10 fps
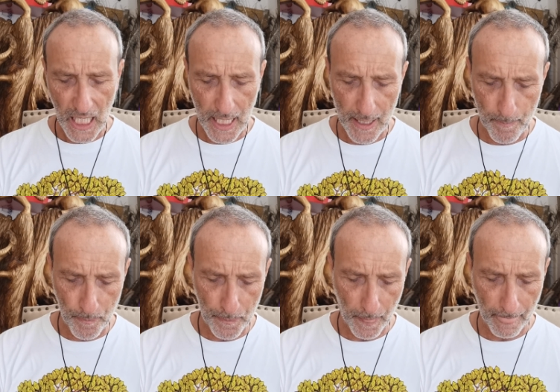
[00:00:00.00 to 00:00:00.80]

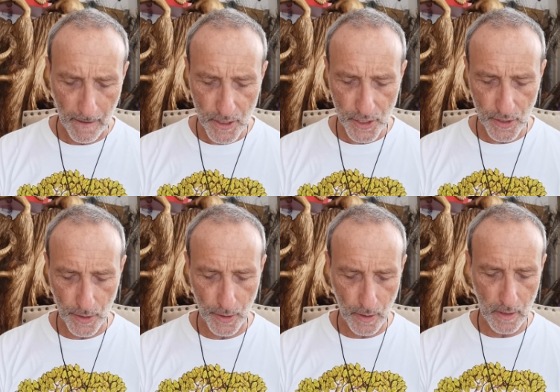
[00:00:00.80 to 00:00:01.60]
Um,
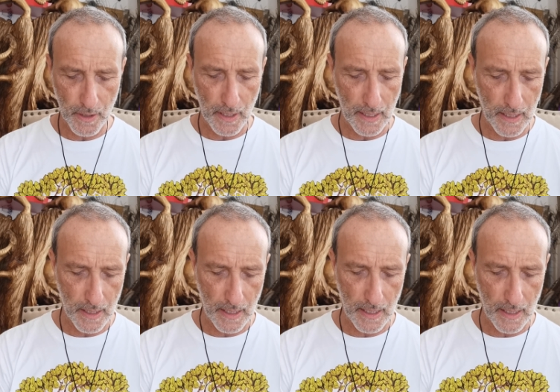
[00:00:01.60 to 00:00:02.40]
so
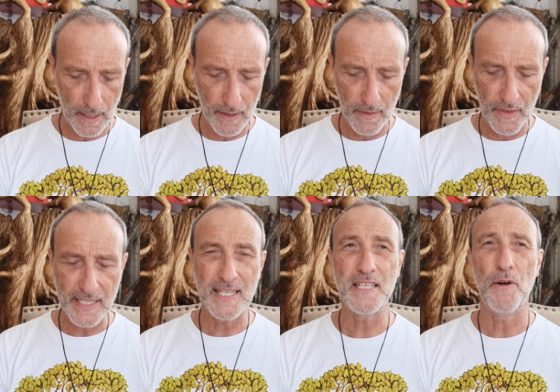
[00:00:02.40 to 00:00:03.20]

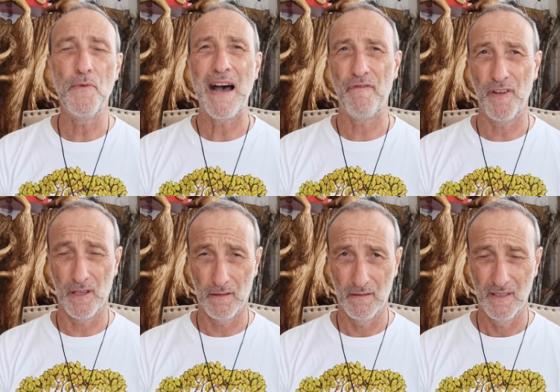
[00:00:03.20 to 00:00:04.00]
this is a
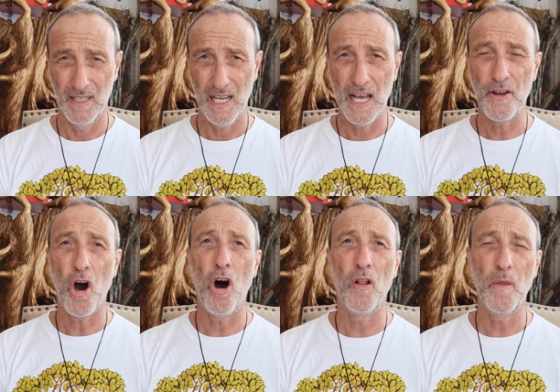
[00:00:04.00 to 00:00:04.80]
raffle. And
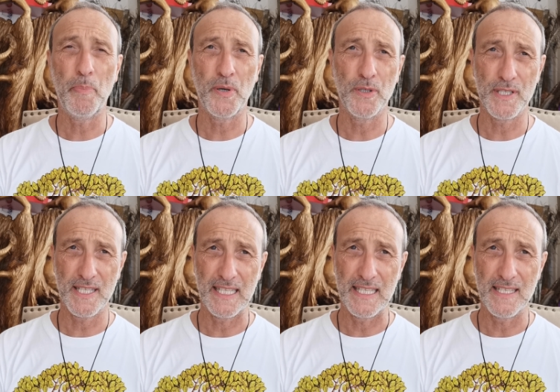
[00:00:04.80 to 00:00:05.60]
all the
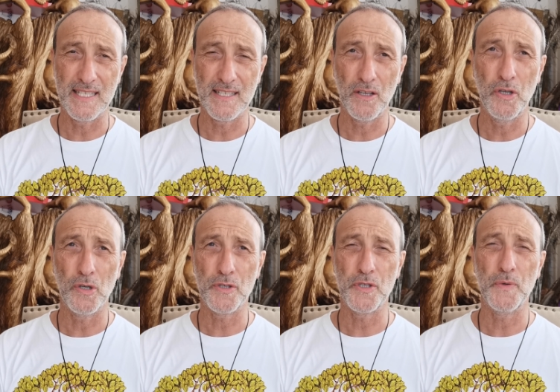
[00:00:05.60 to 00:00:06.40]
proceeds
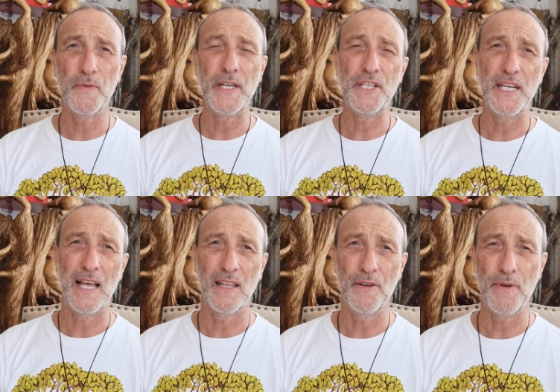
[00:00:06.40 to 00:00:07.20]
go to the Richie
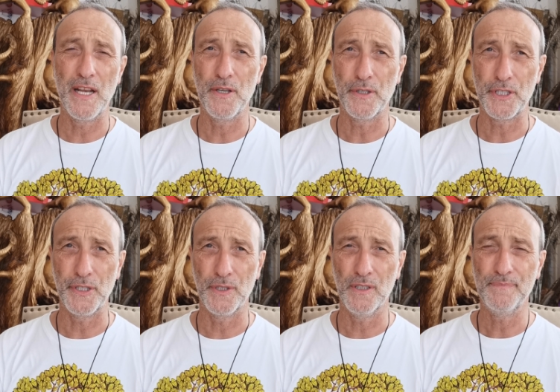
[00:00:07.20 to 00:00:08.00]
Allen Radio
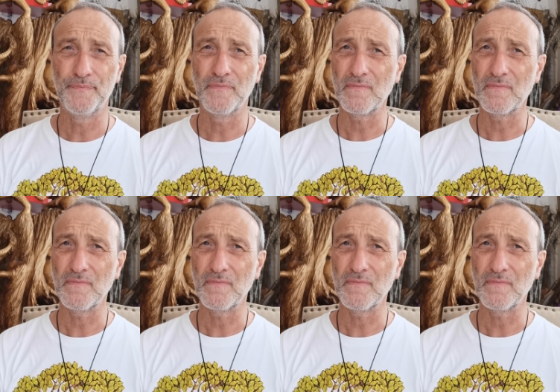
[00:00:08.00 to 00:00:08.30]
Show